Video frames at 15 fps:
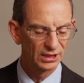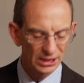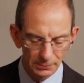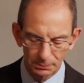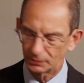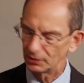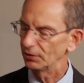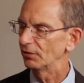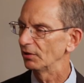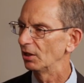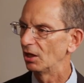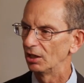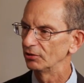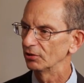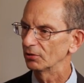deeply
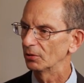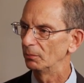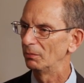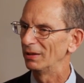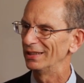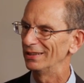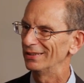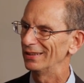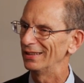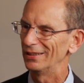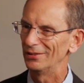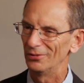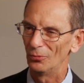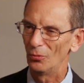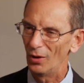theological, but in,
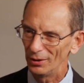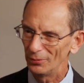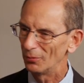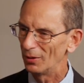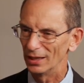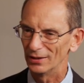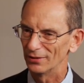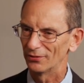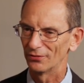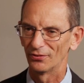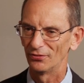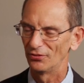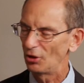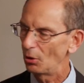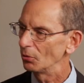in one way, it's
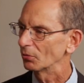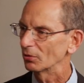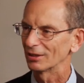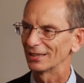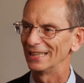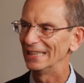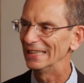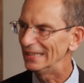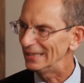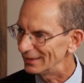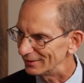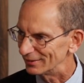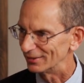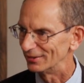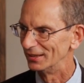so
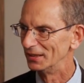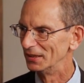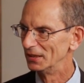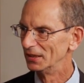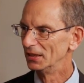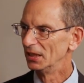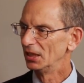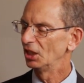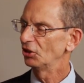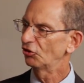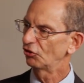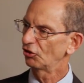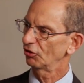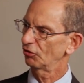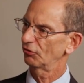clear. It's
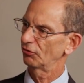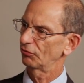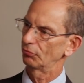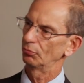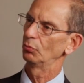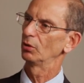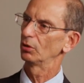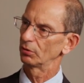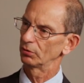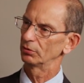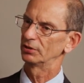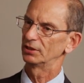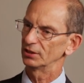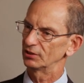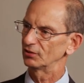just we're
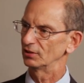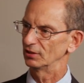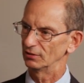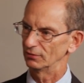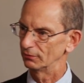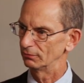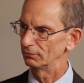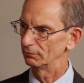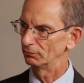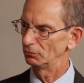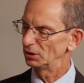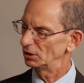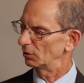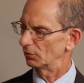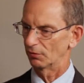distant.
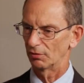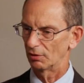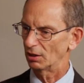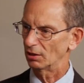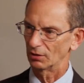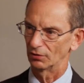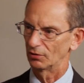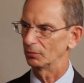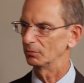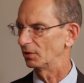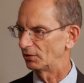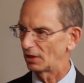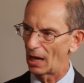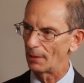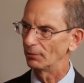We don't think in terms
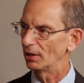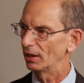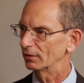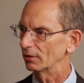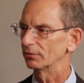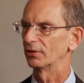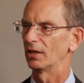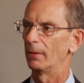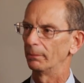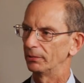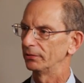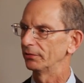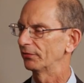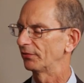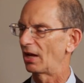of tabernacle,
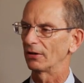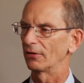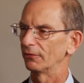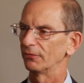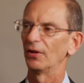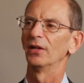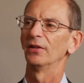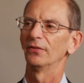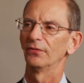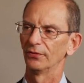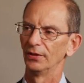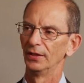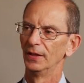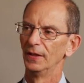temple, sacrifice.